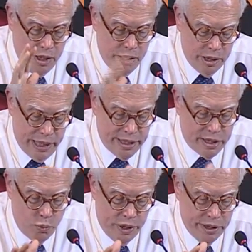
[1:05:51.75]
or
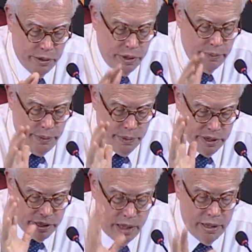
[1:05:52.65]
last winter when we were
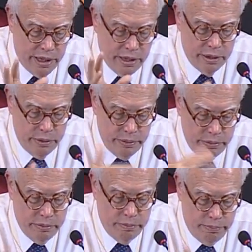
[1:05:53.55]
starting to
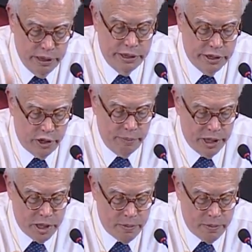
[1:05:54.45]
build a stimulus